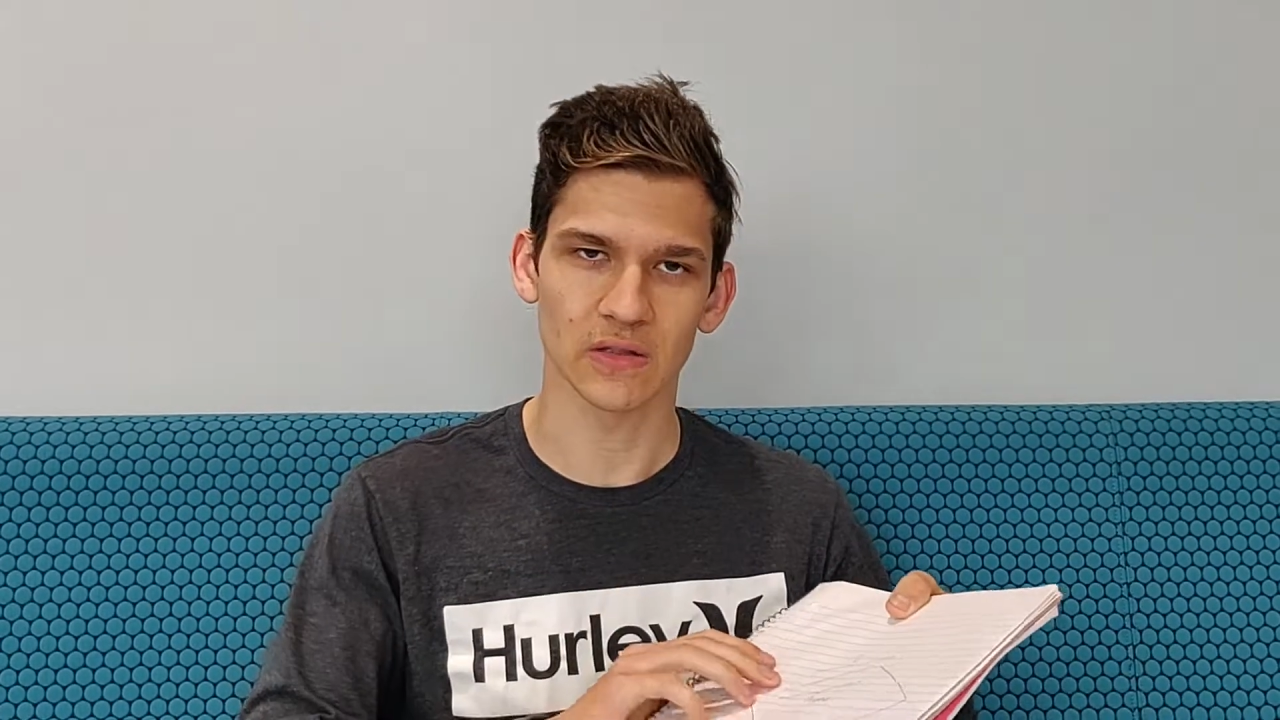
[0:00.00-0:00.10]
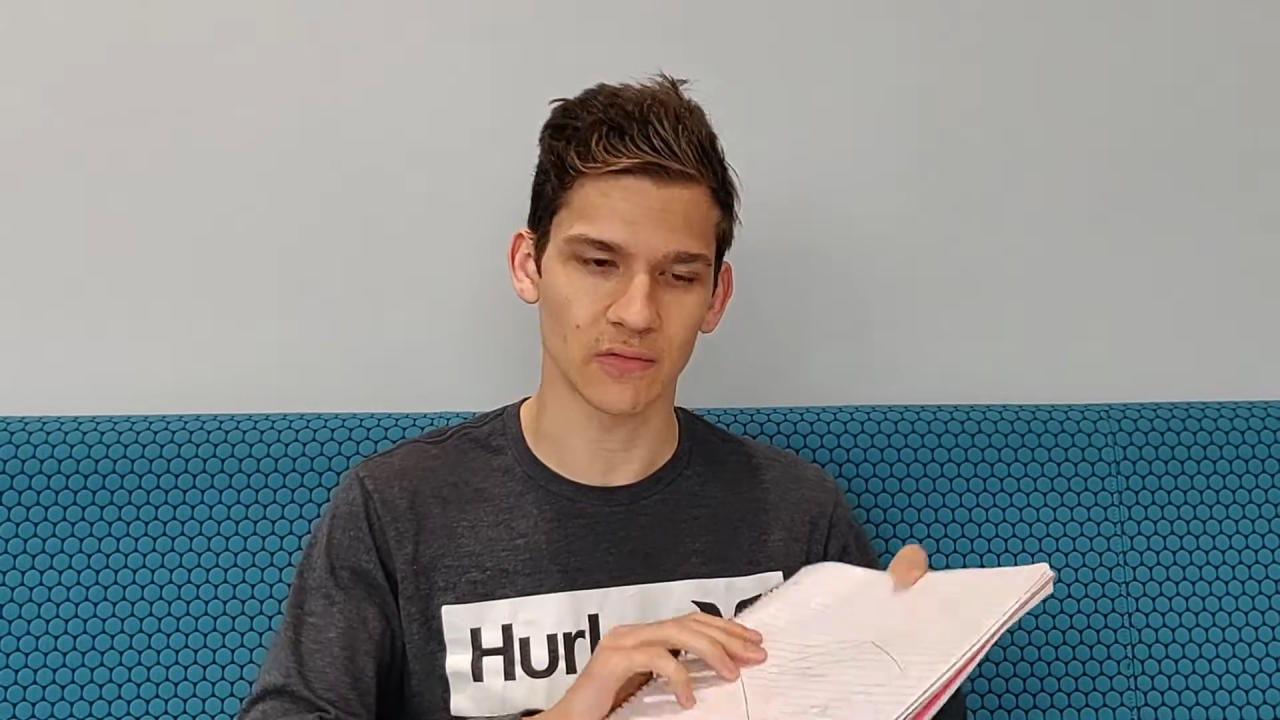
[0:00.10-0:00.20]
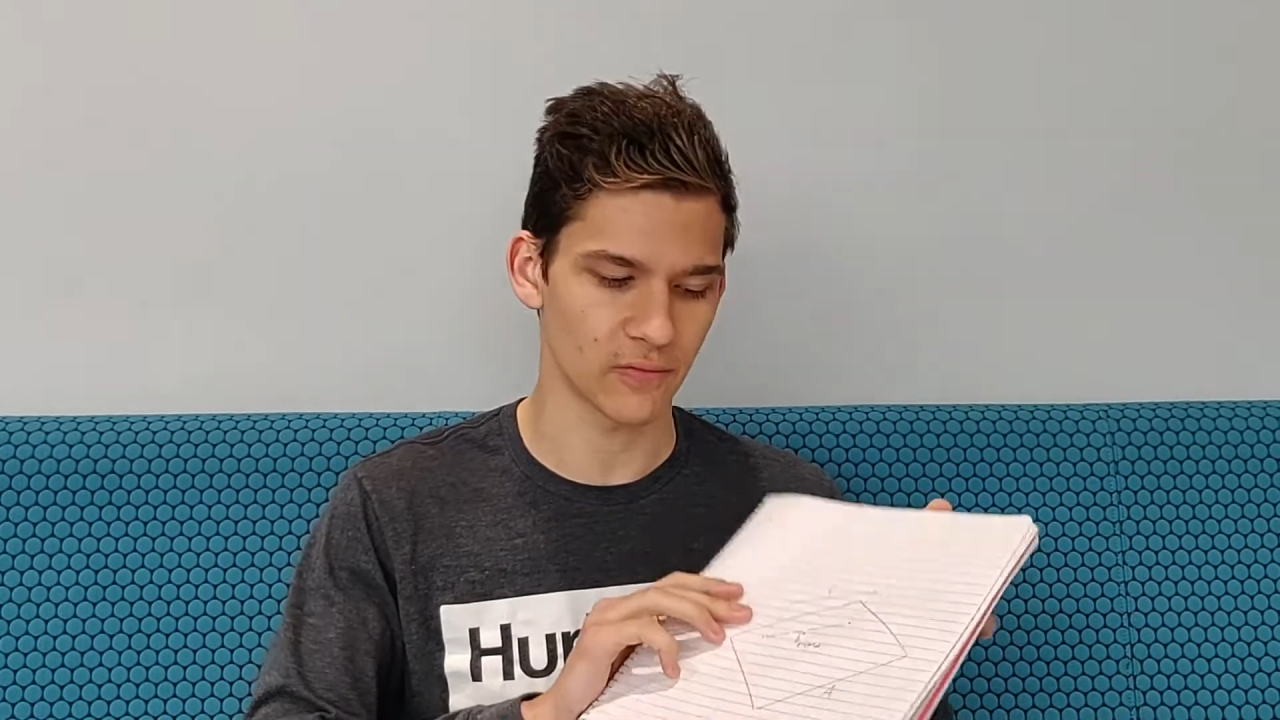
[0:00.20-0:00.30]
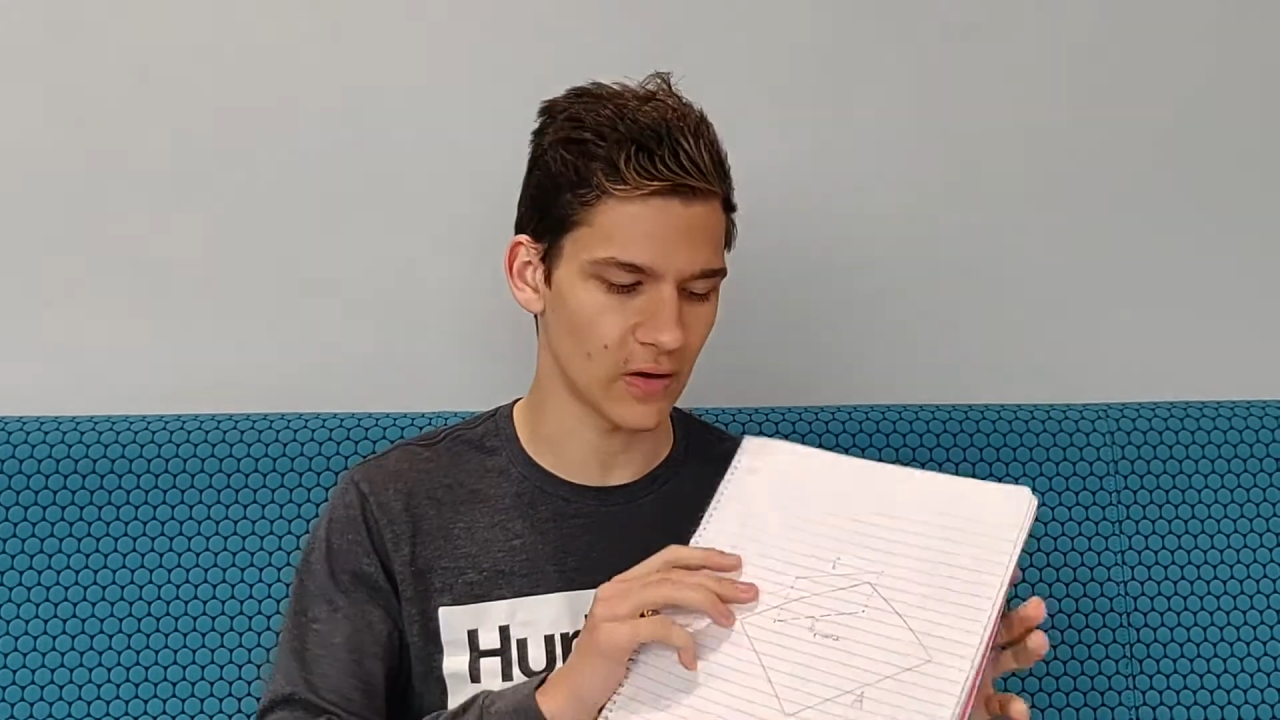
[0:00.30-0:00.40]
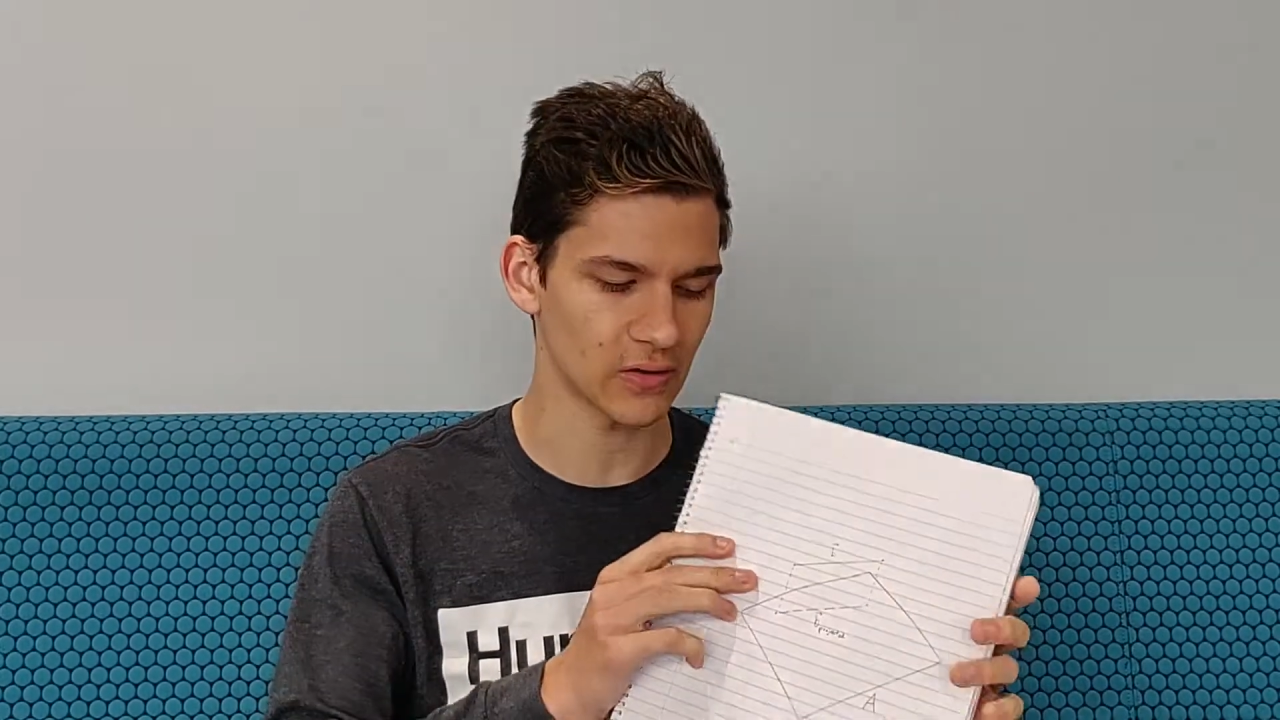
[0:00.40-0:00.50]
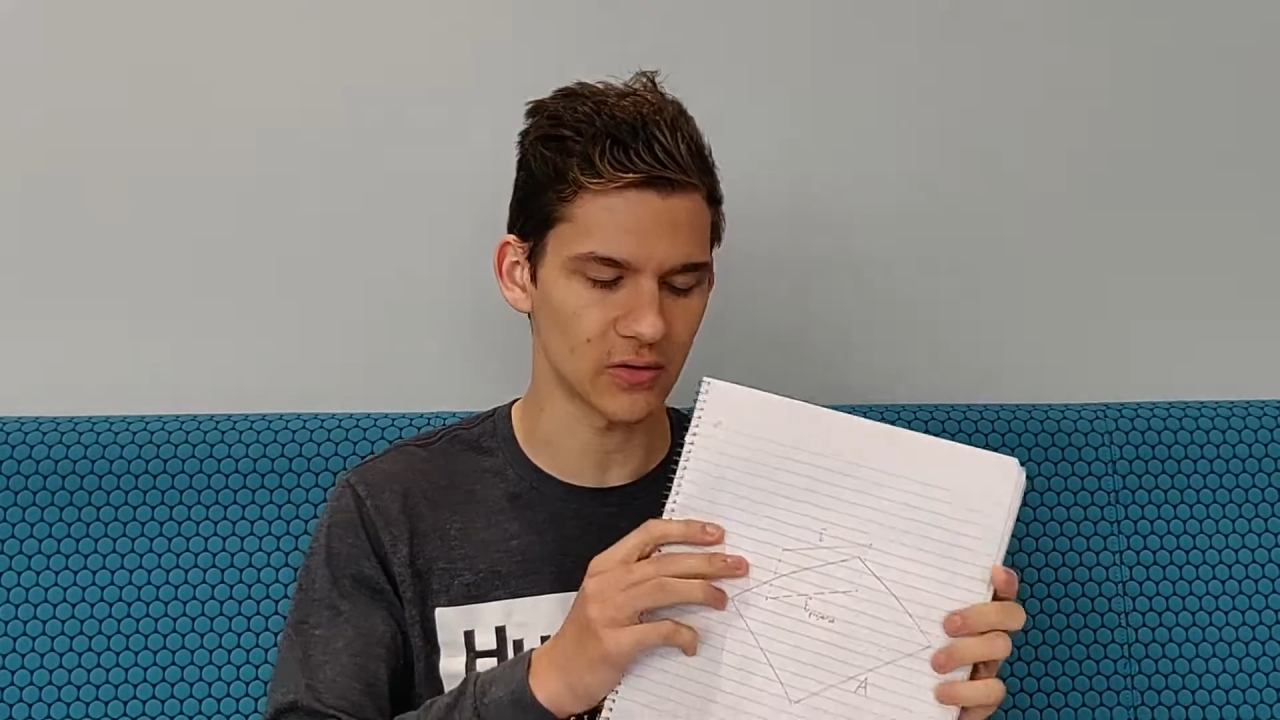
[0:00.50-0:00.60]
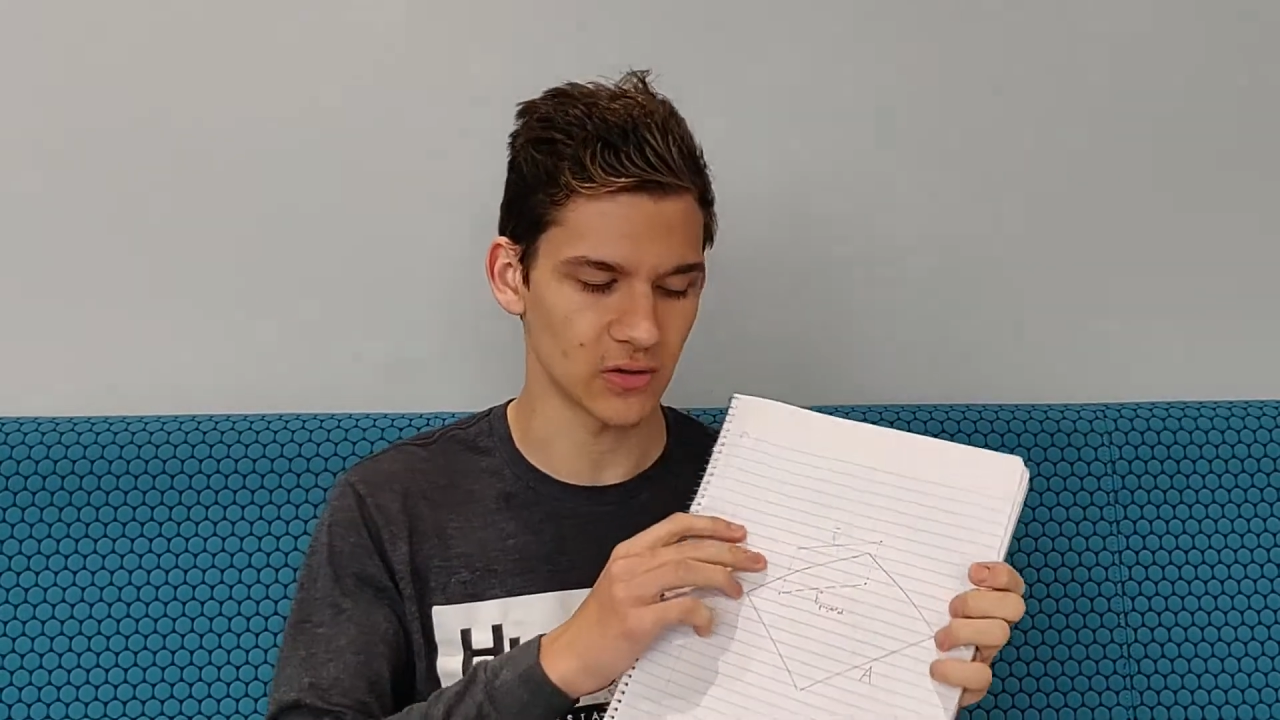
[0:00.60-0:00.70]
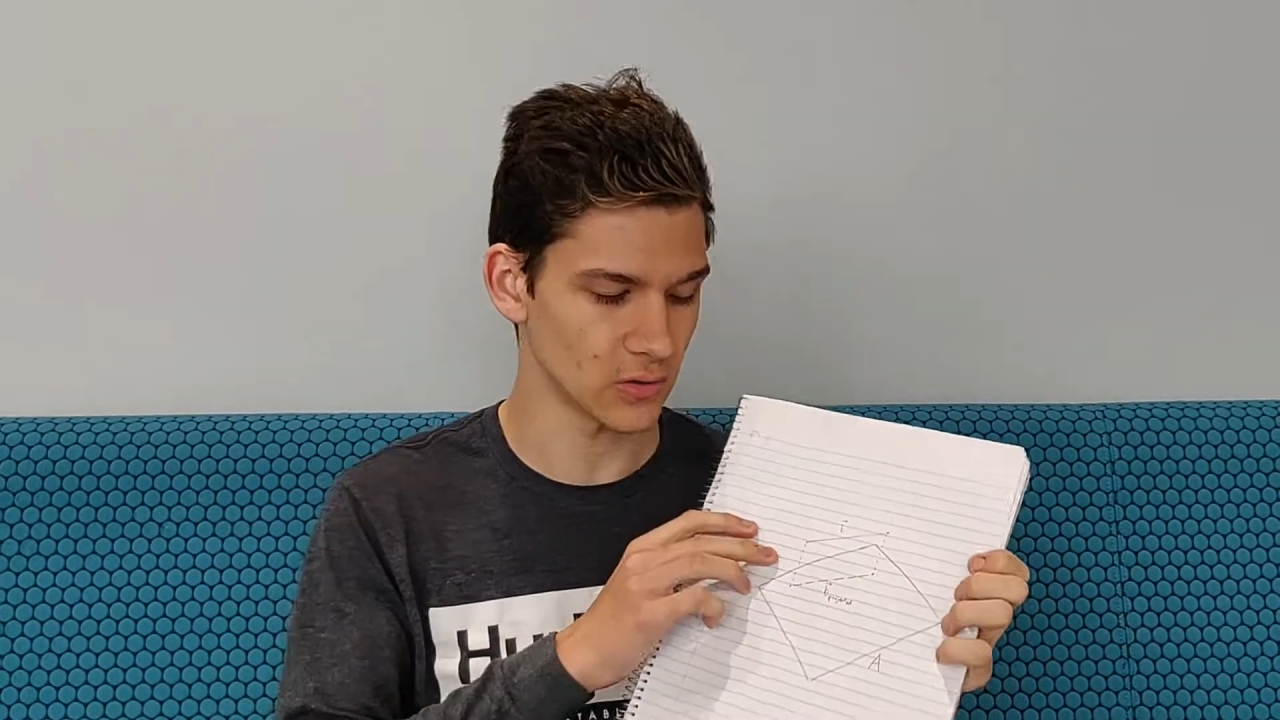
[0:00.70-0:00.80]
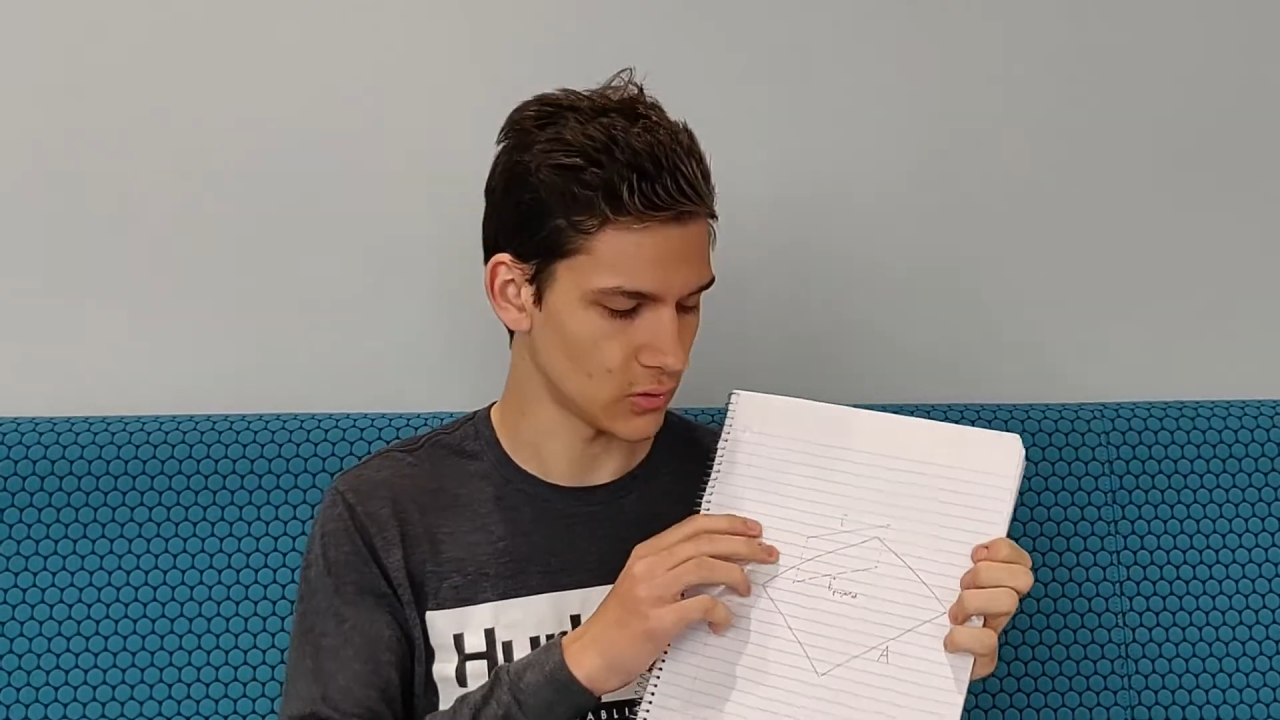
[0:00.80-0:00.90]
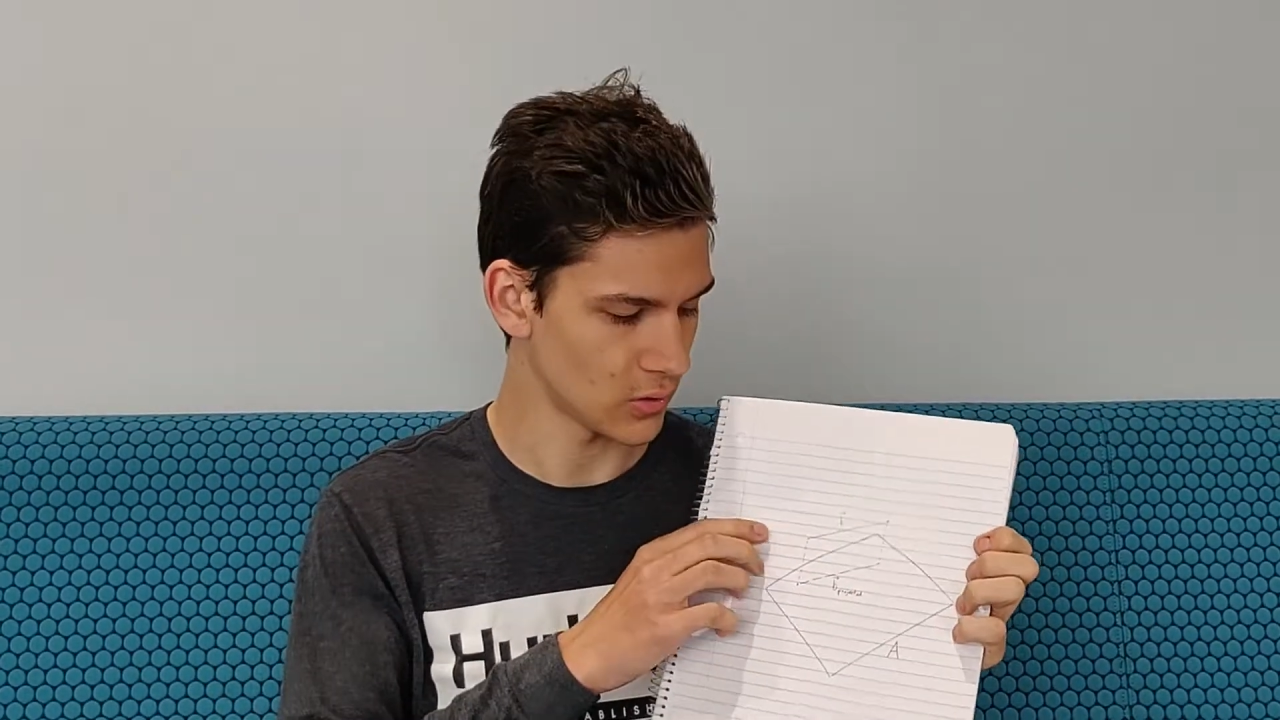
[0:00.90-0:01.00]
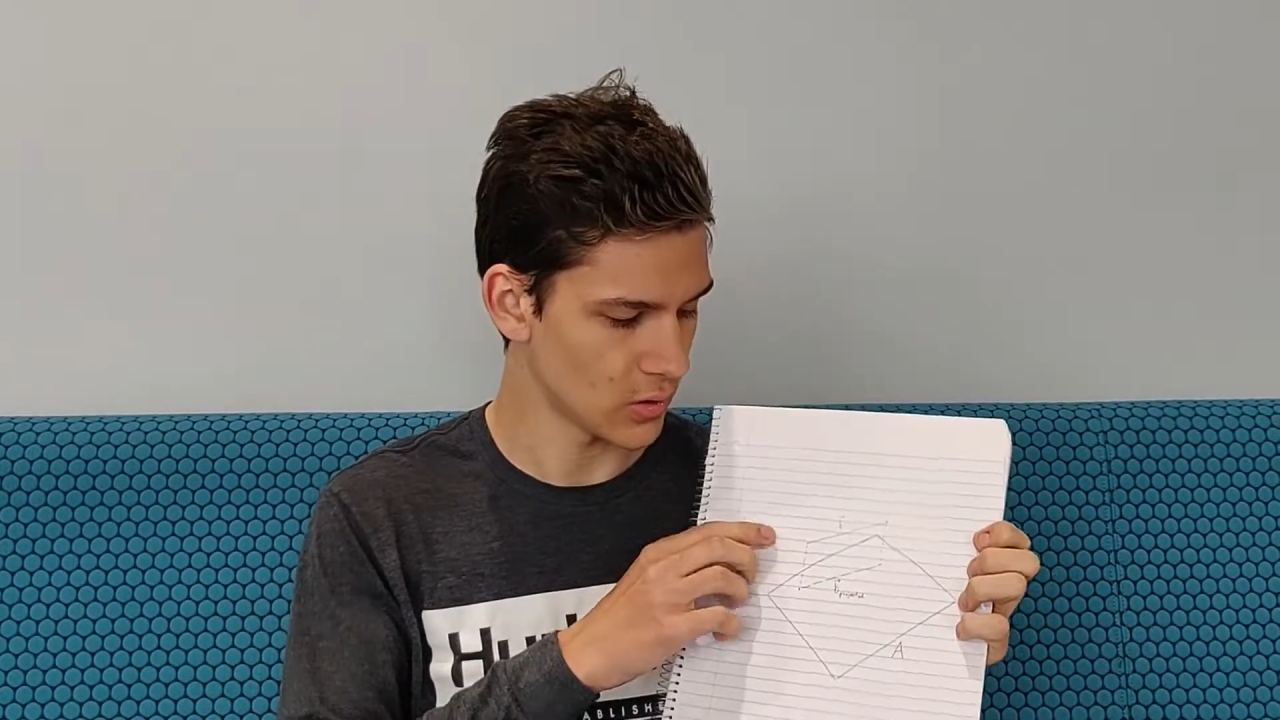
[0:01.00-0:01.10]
a vector